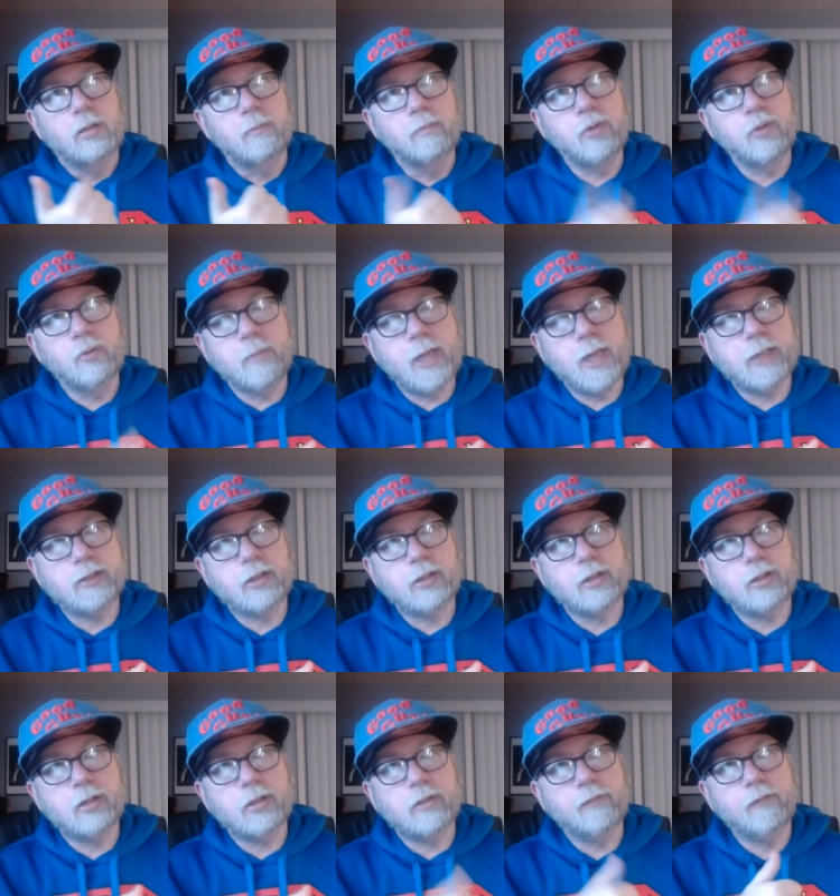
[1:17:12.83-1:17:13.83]
Mutant
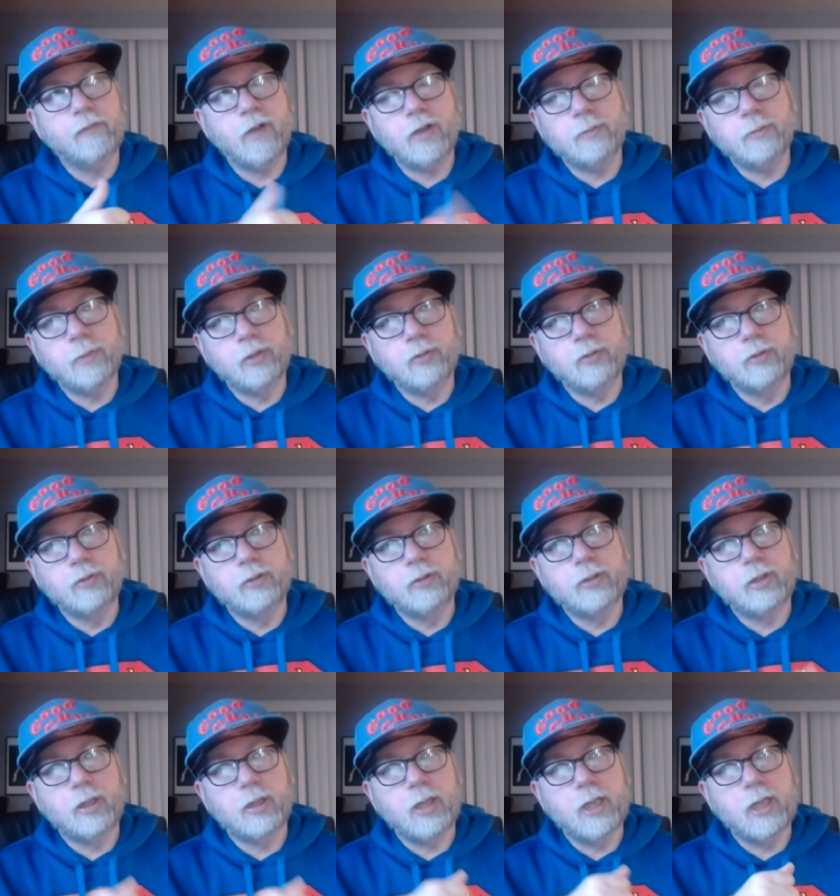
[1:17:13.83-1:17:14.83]
Massacre, Fall of the
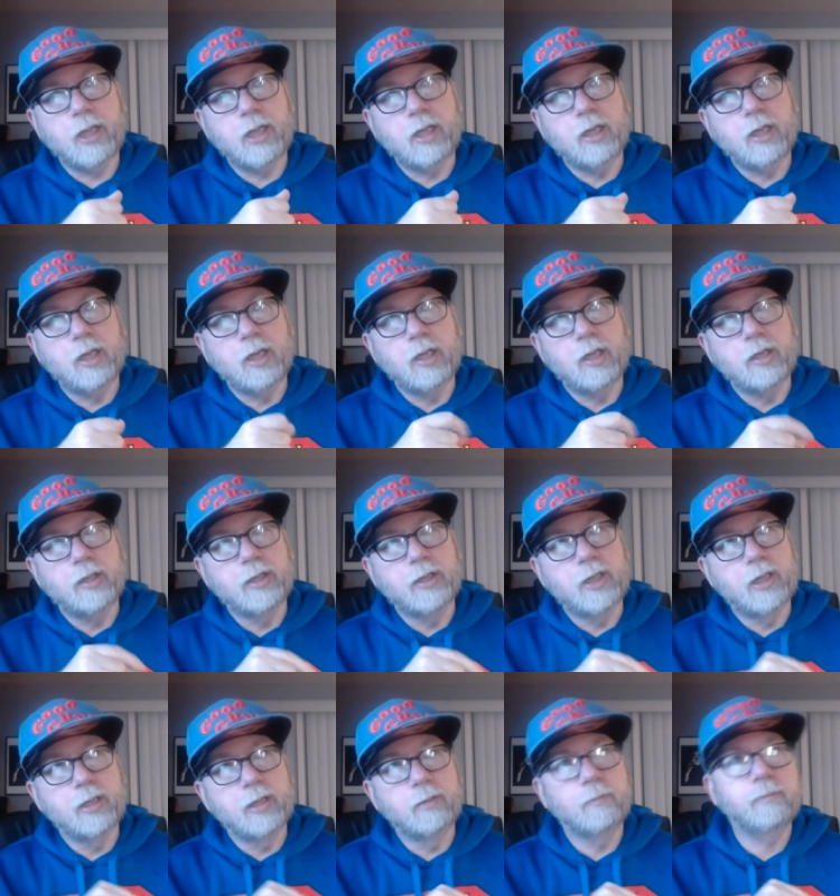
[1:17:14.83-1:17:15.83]
Mutants, and
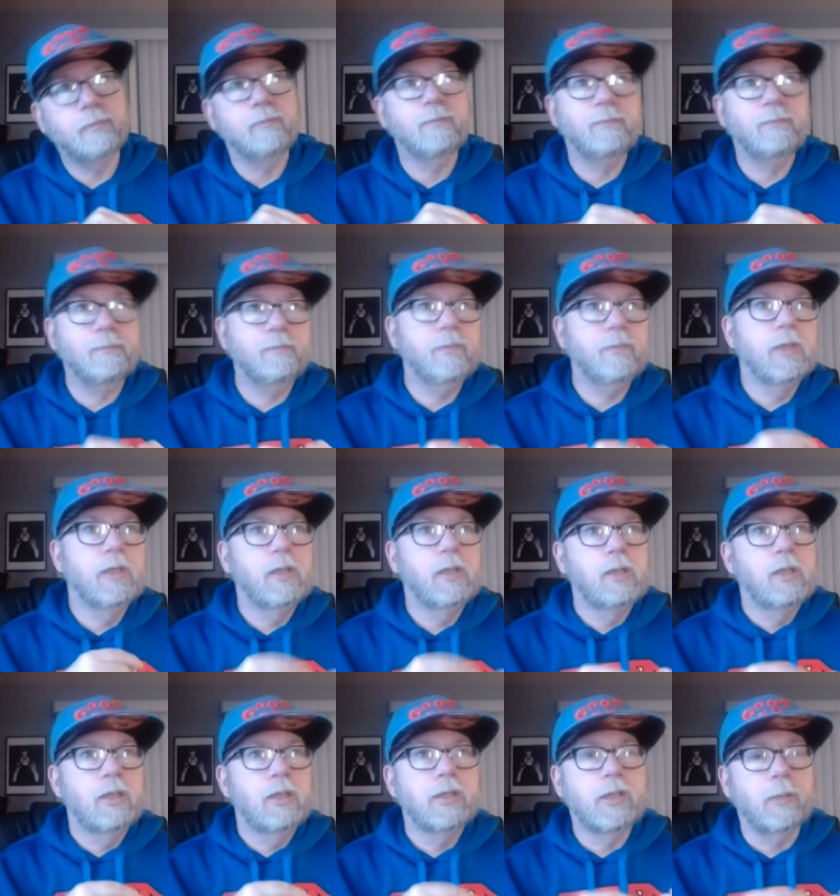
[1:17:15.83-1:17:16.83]
then
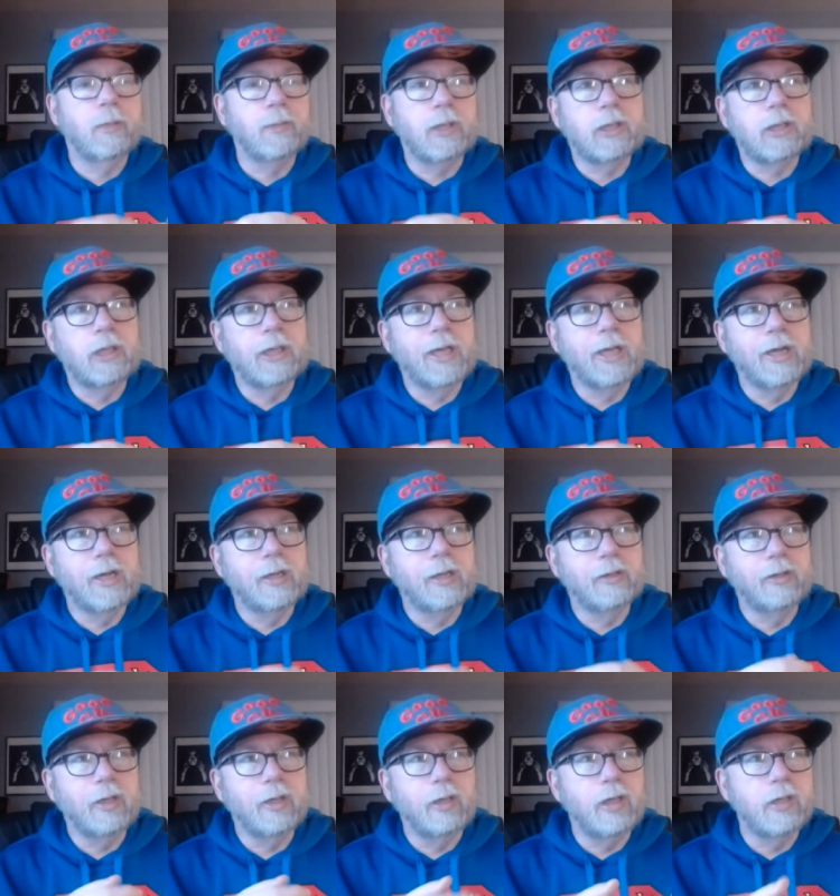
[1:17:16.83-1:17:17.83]
something
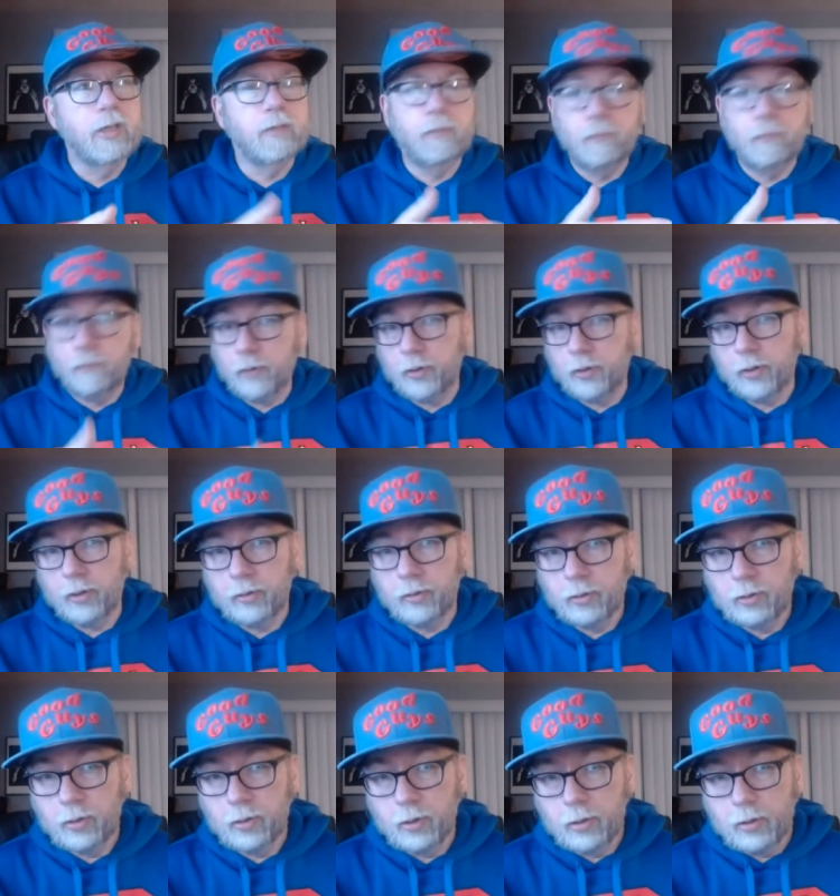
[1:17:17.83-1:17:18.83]
along the lines of Inferno.
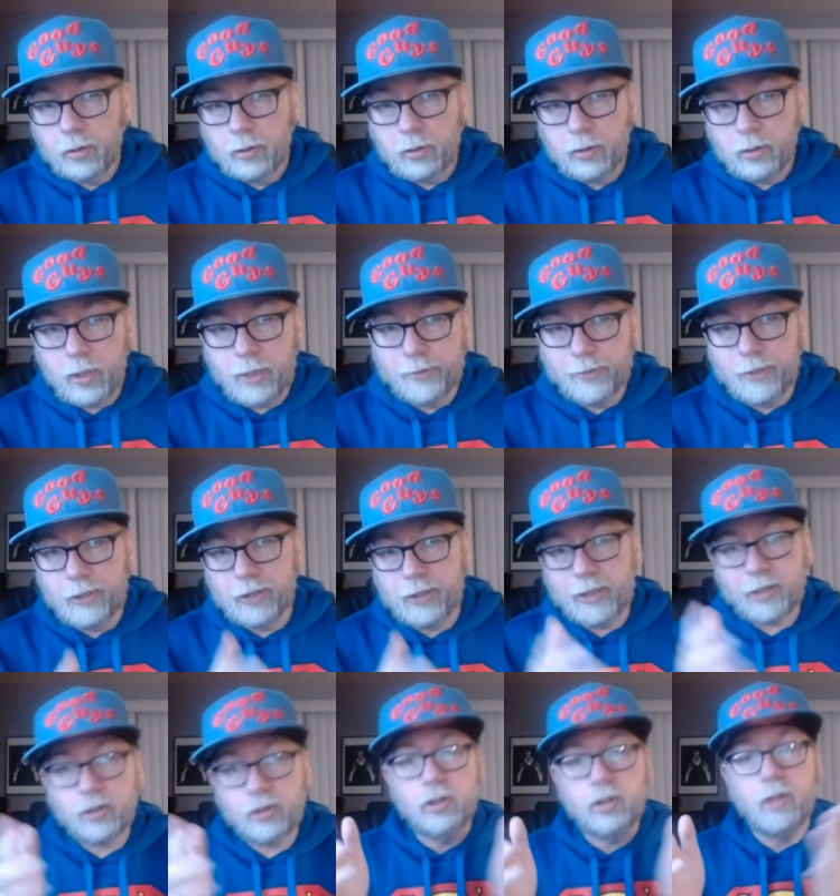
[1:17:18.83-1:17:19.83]
And then you
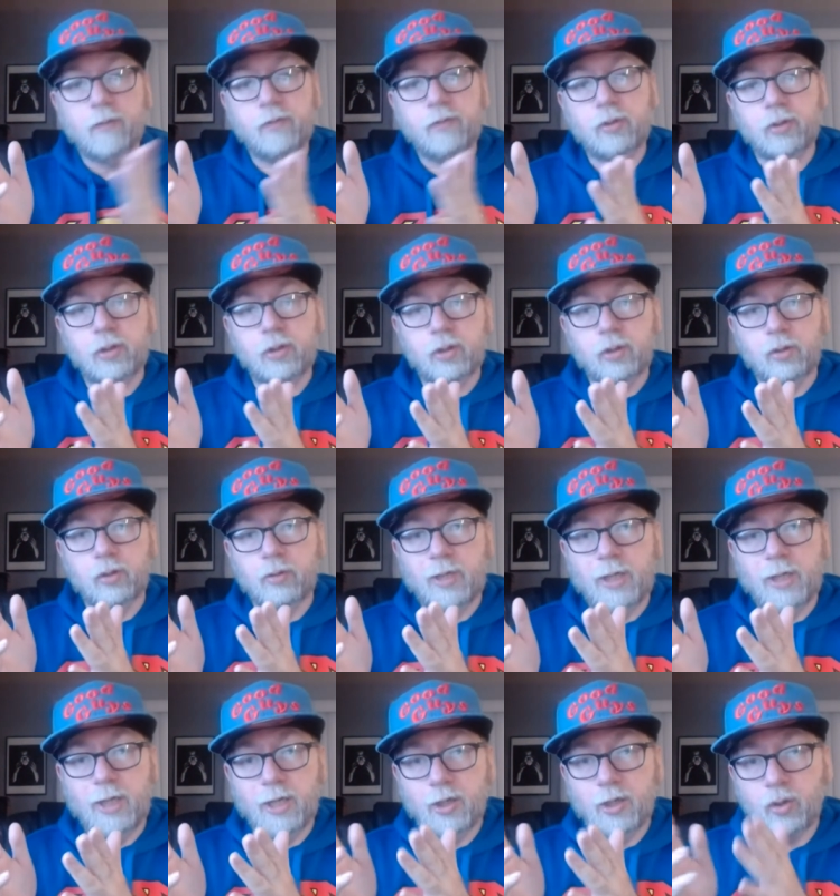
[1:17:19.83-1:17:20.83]
get yourself to
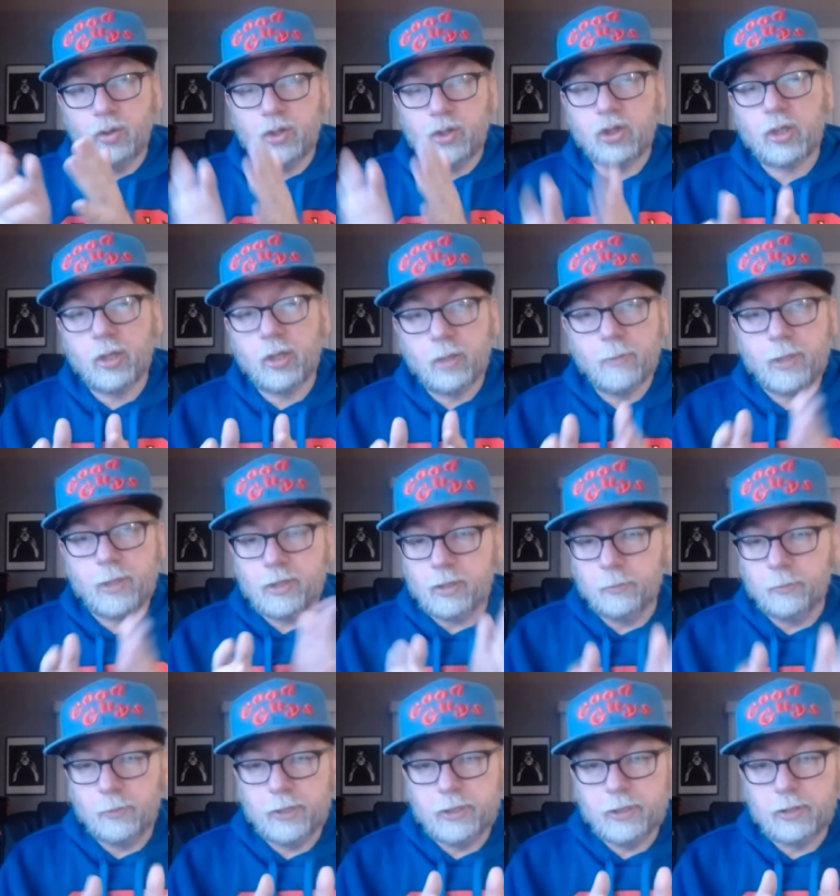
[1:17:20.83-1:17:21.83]
your Chris Claremont,
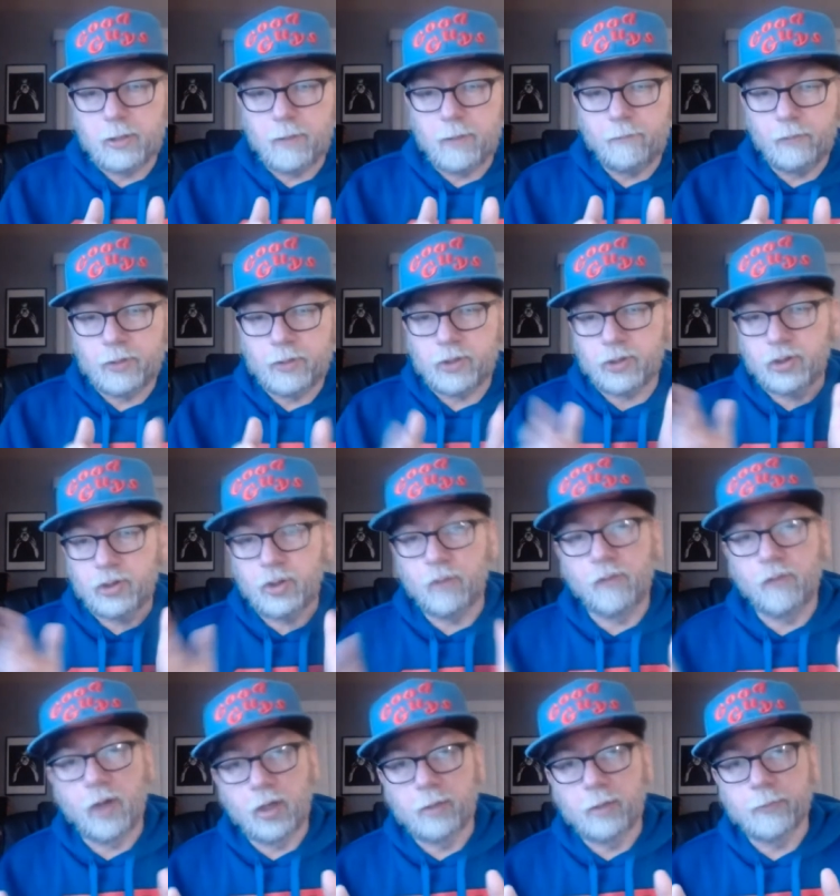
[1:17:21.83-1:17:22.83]
Jim Lee stuff, which is
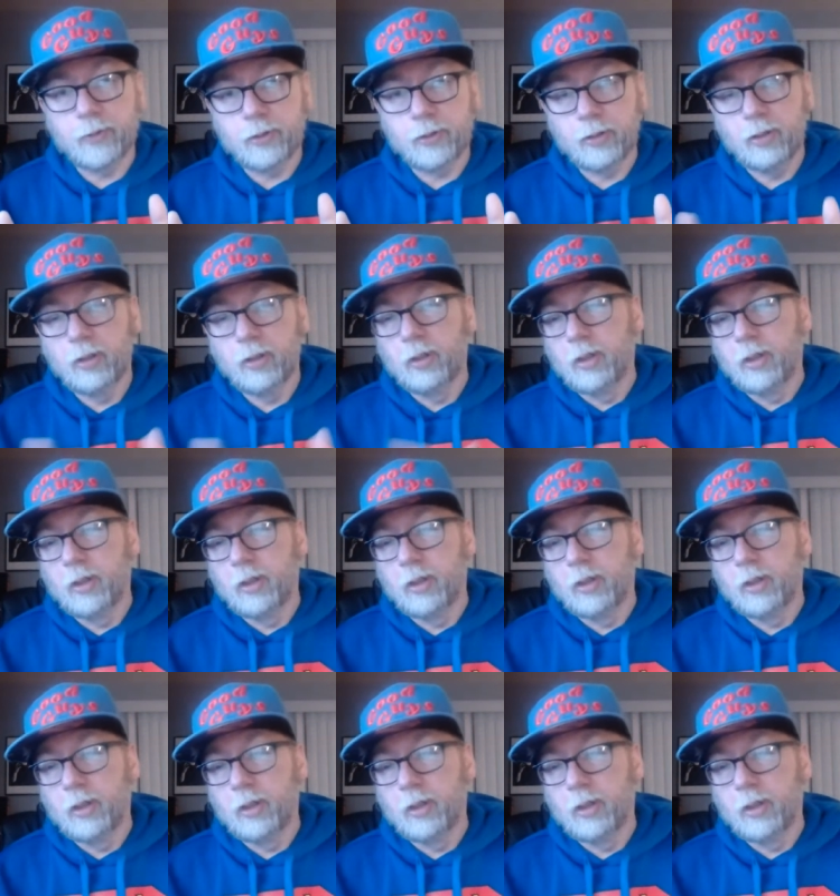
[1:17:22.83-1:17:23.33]
2 volumes.